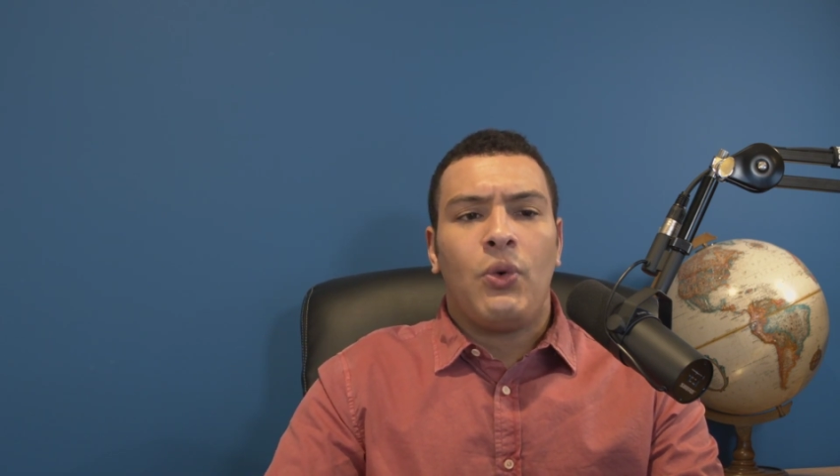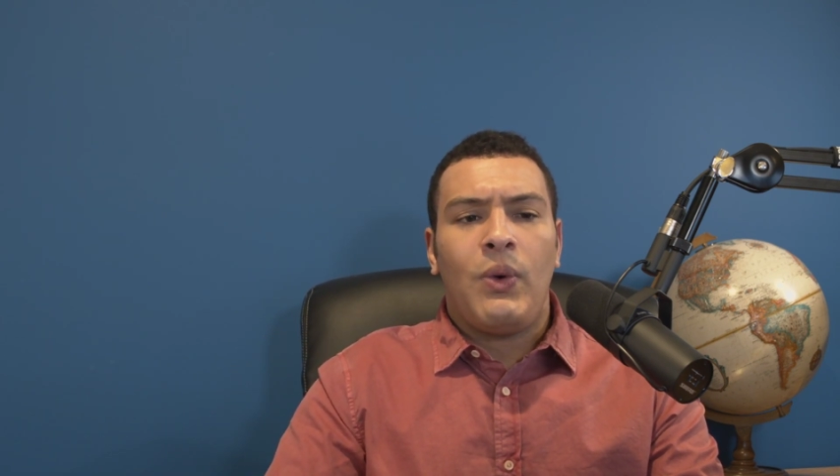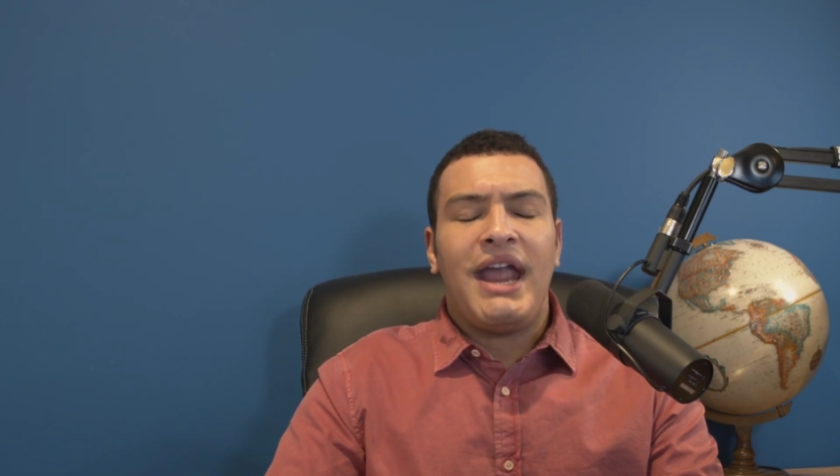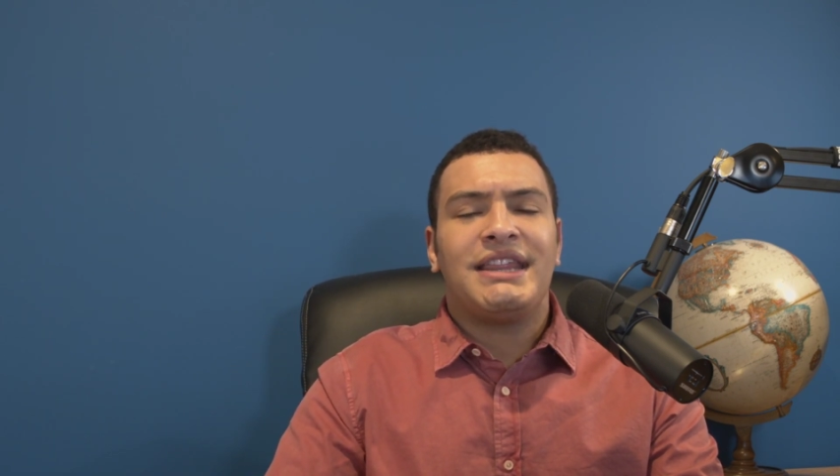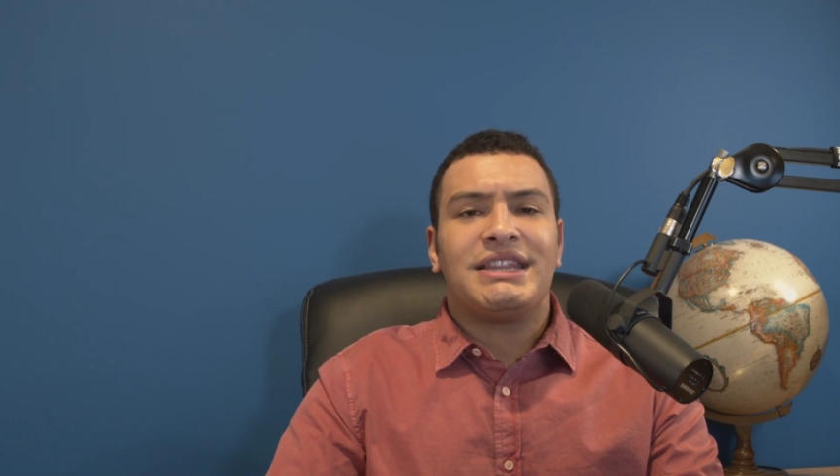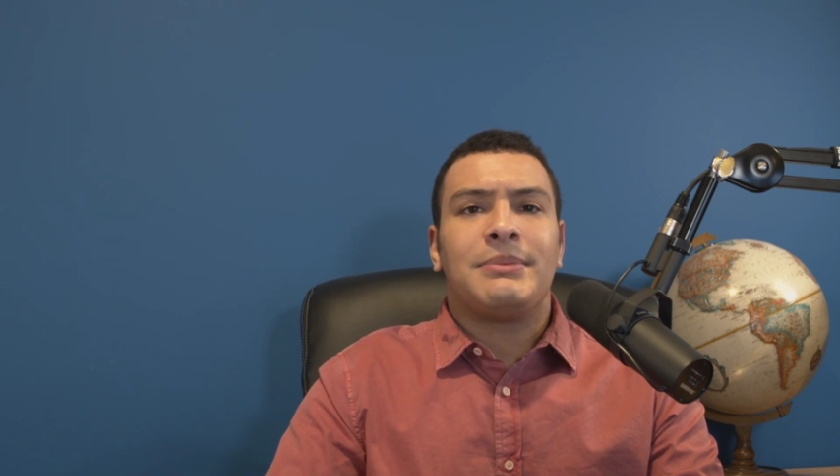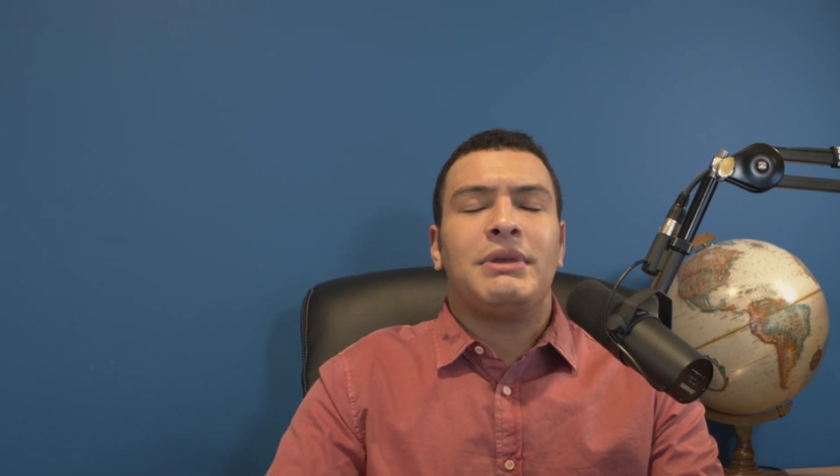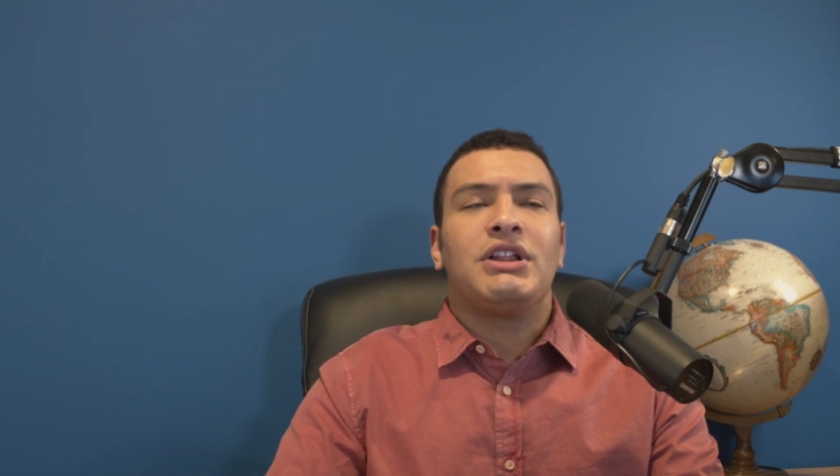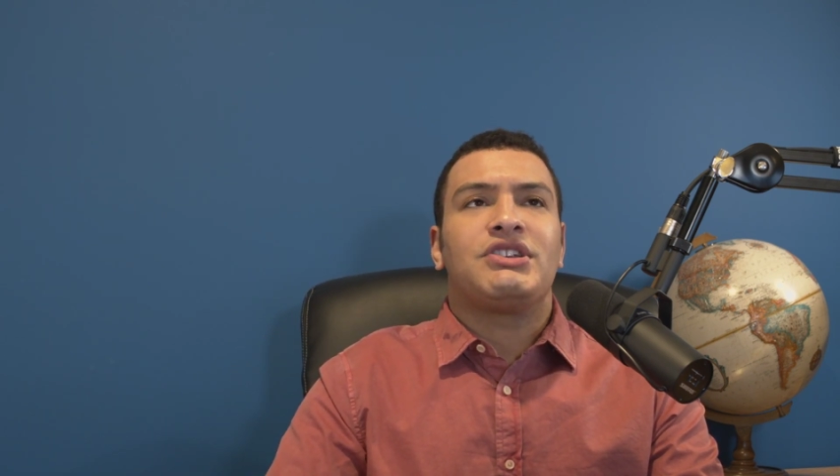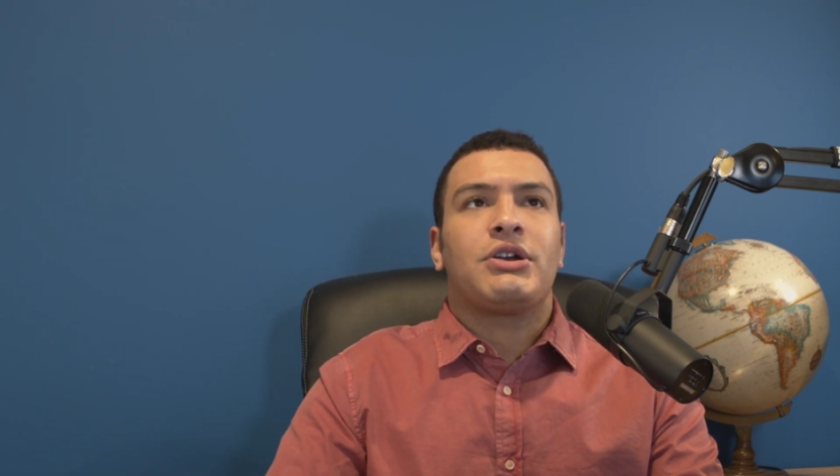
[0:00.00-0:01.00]
way that the
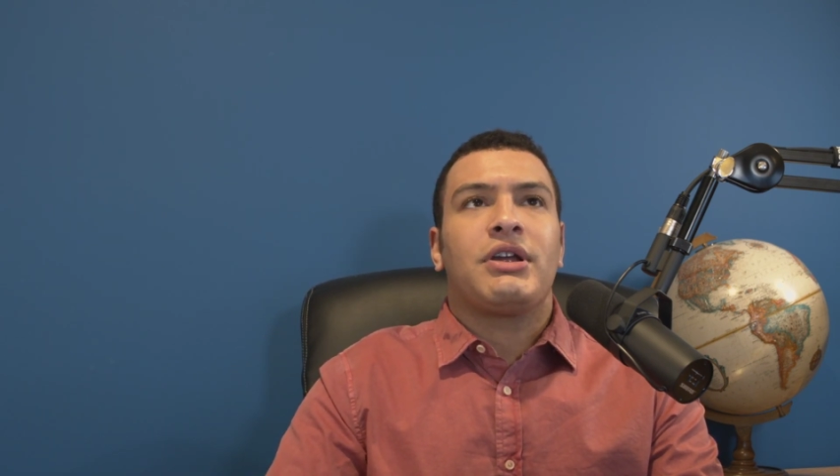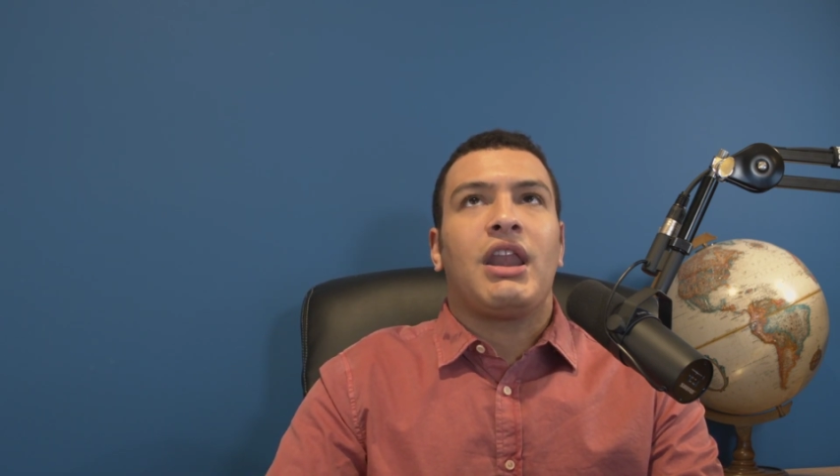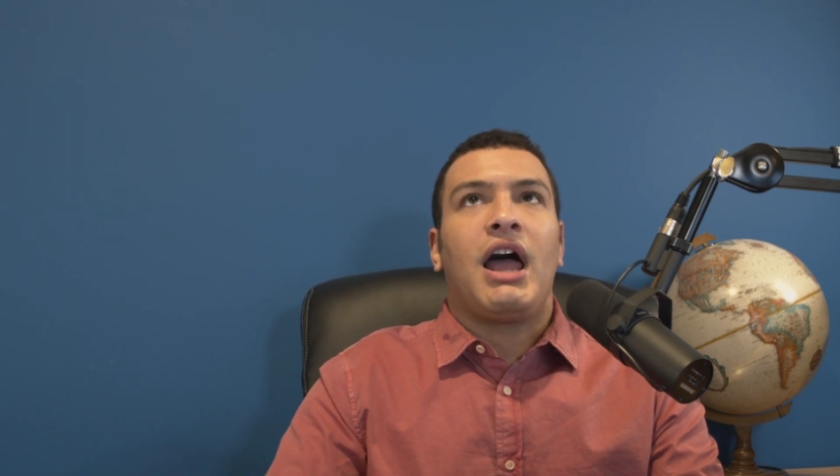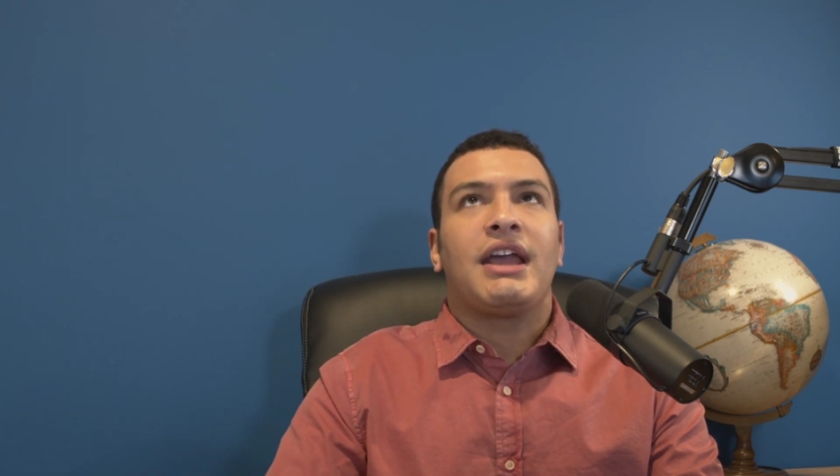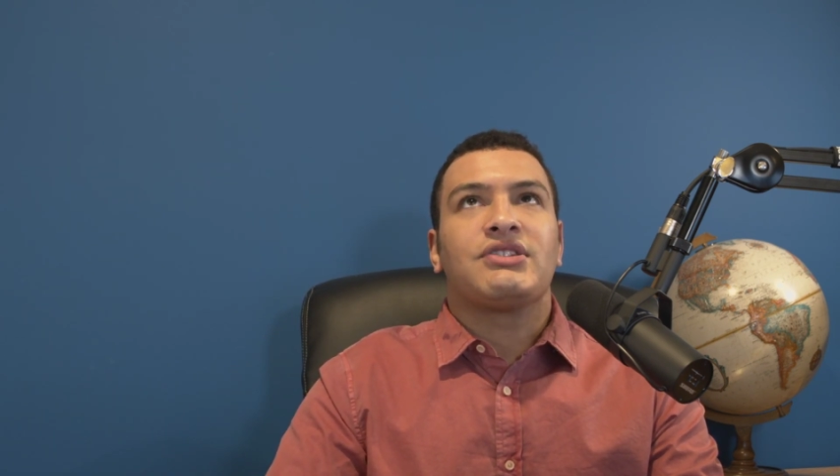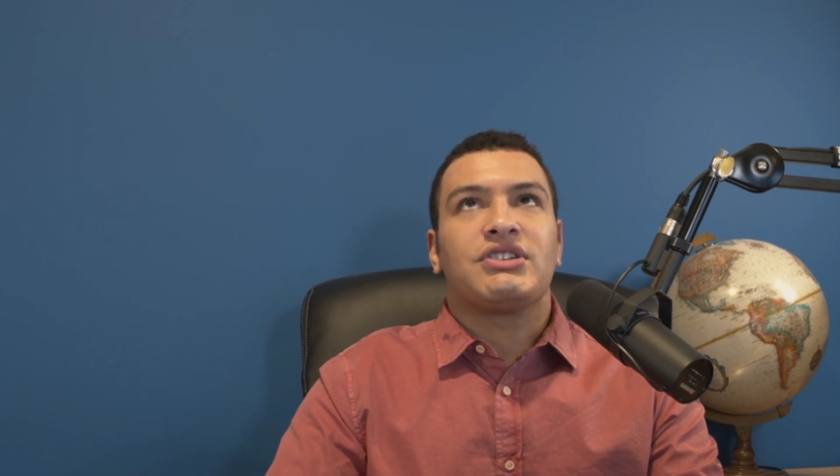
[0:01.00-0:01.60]
military alliance